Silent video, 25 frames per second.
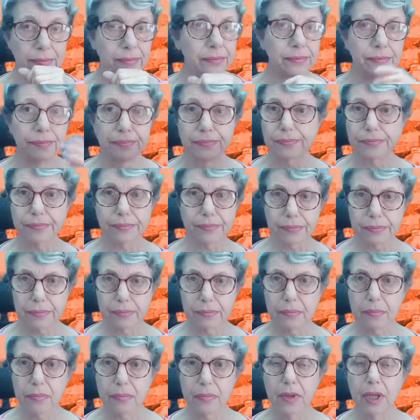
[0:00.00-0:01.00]

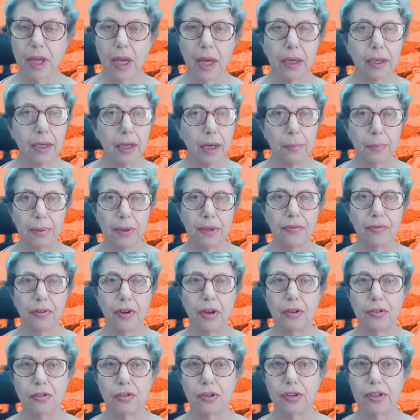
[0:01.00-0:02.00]
a couple of
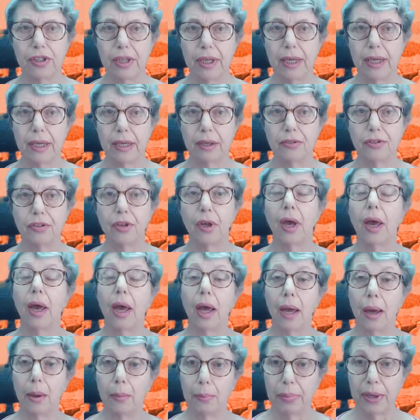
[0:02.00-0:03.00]
hundred years
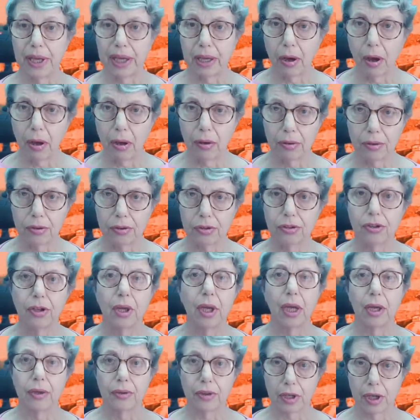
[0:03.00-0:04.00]
because
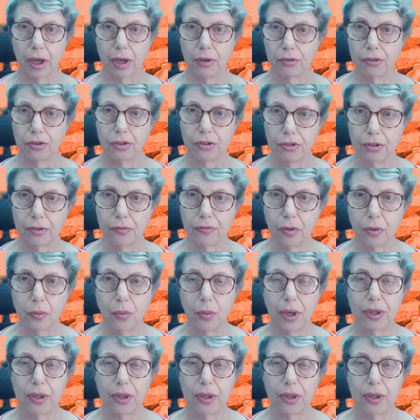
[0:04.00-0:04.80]
the countries of the